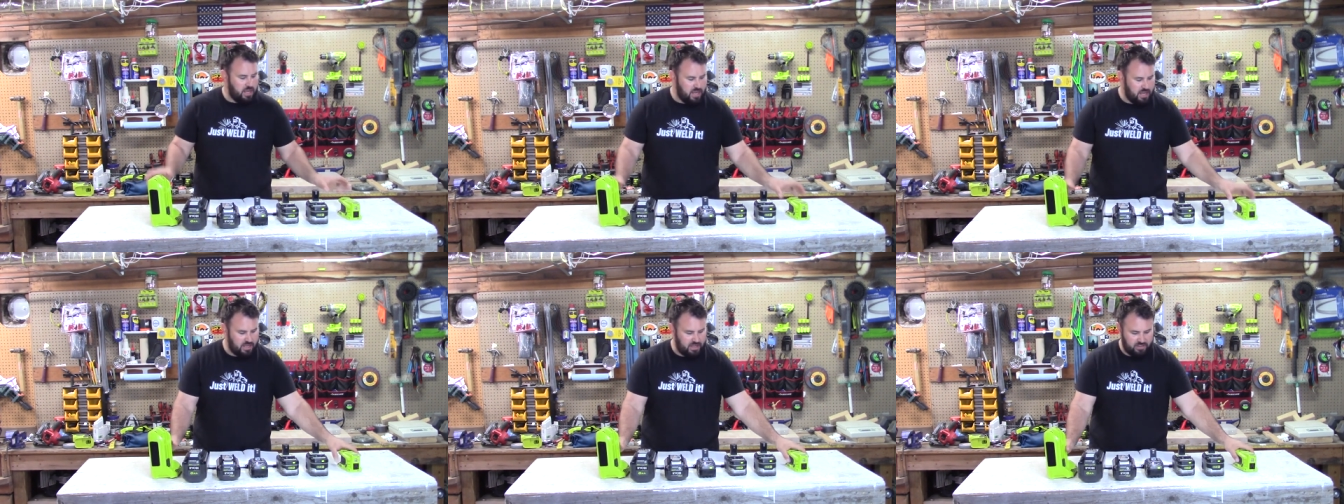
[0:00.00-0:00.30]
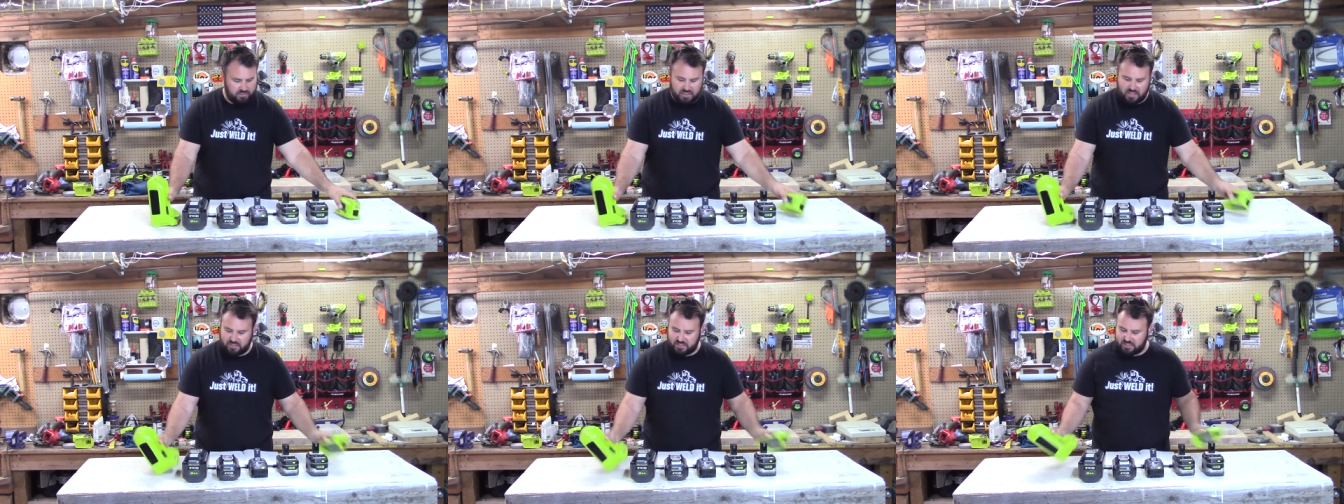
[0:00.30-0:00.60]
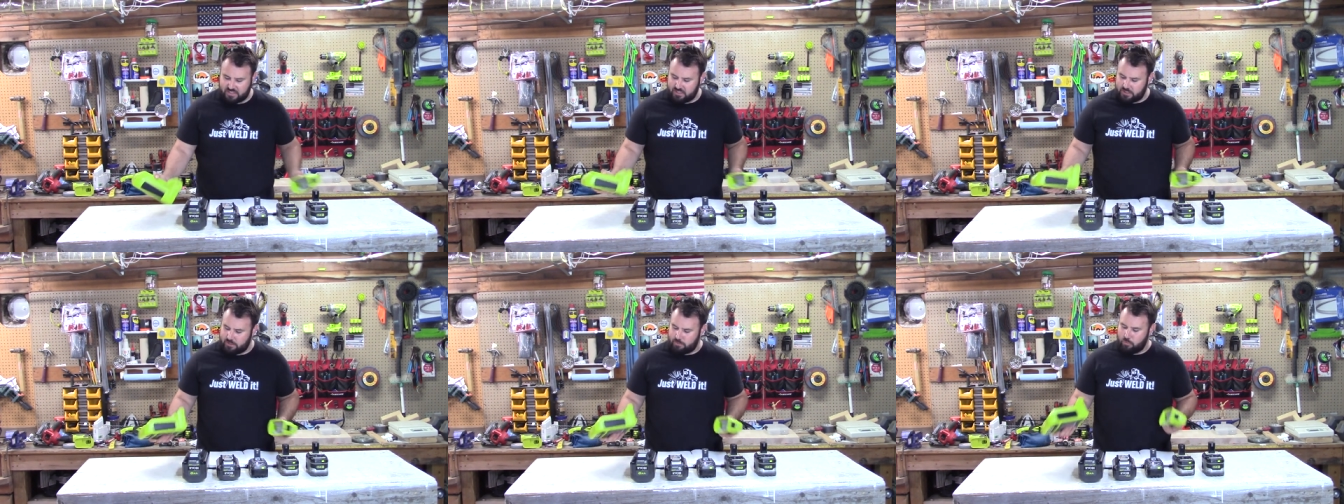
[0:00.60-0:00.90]
and I think
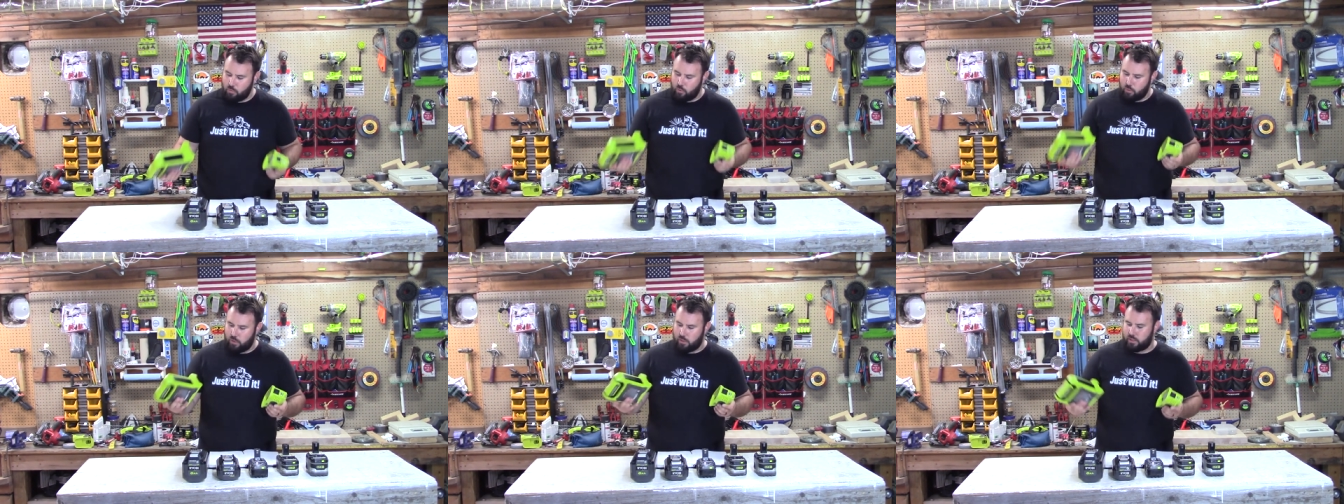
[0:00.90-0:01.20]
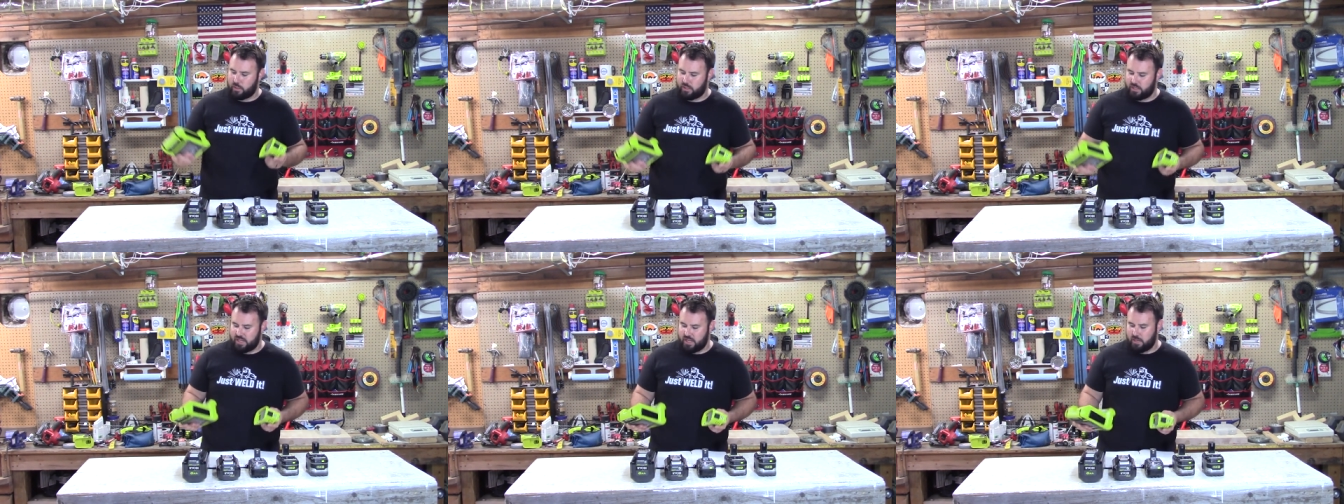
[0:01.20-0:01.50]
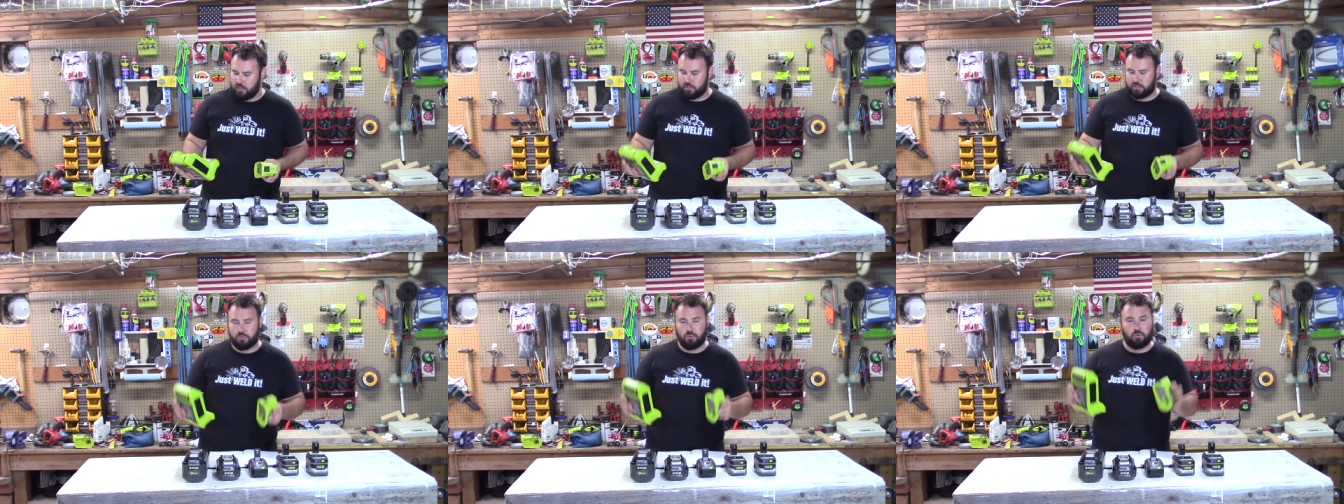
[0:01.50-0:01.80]
this is more
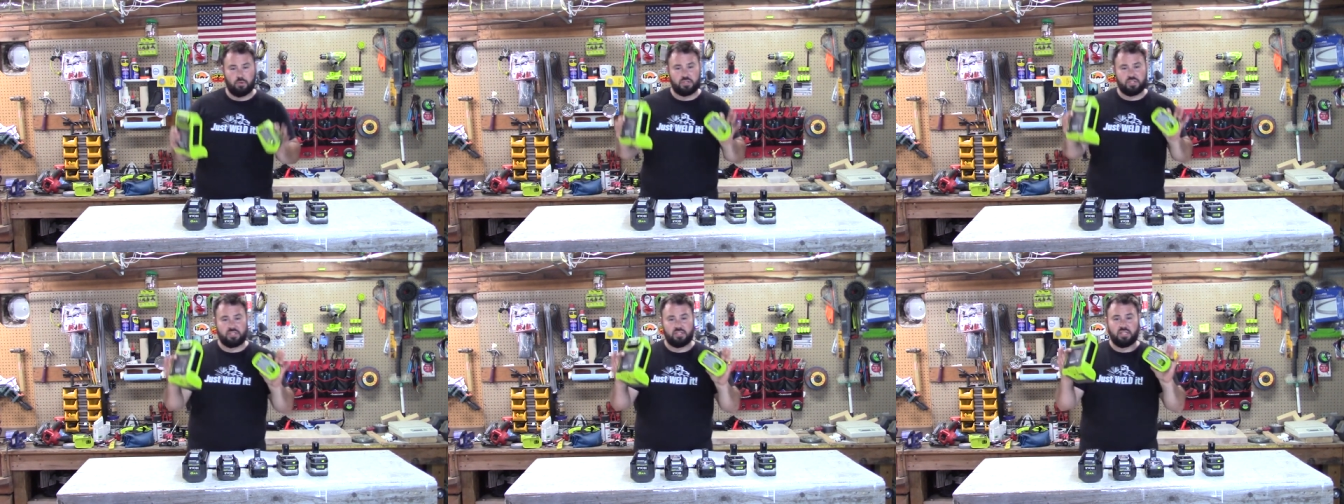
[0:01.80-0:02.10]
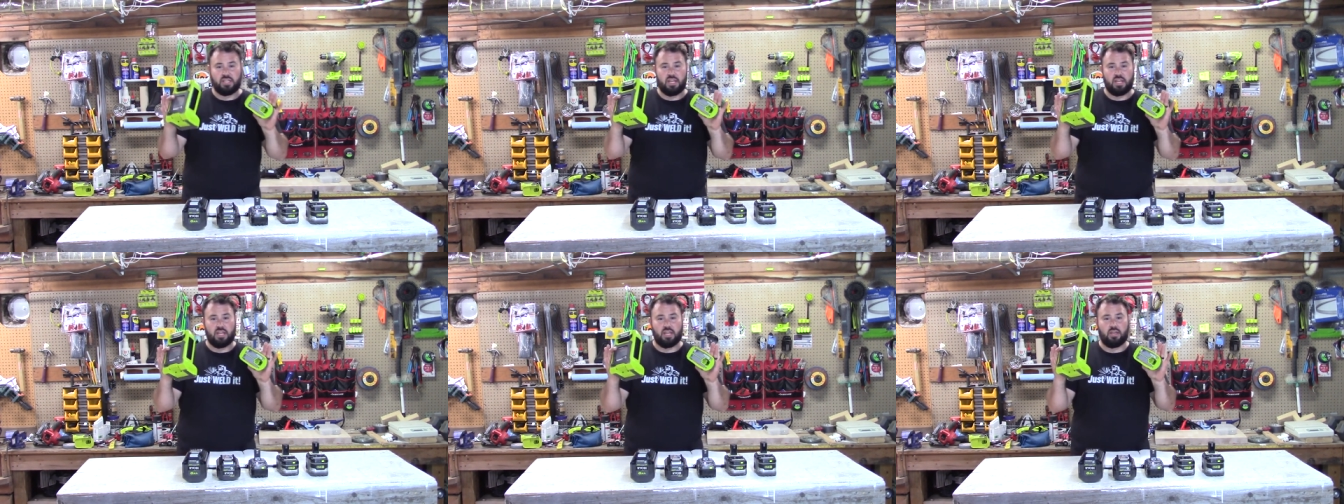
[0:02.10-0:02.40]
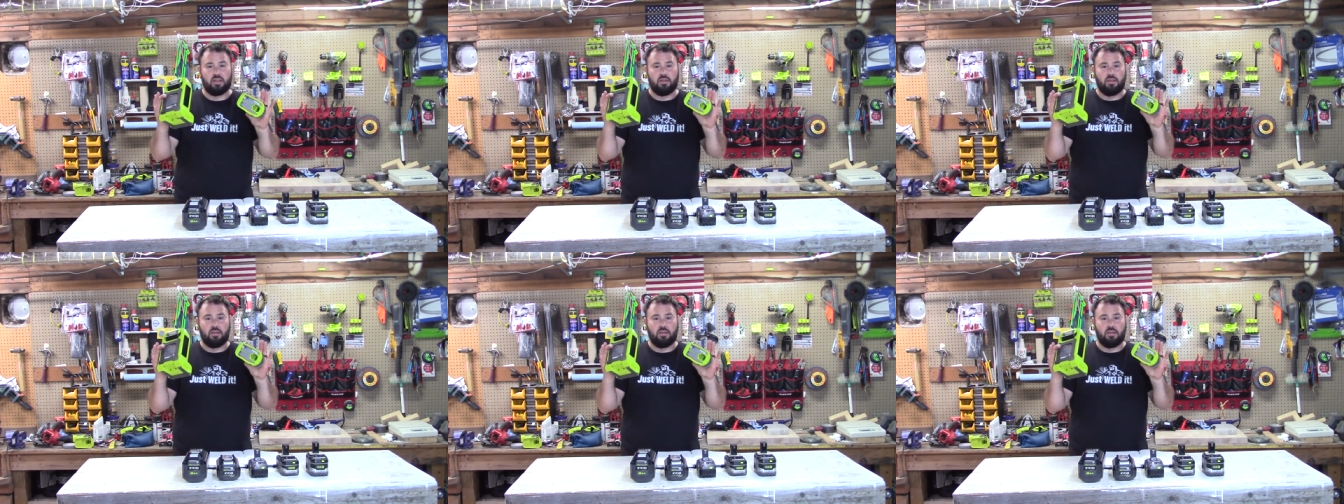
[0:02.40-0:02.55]
geared towards the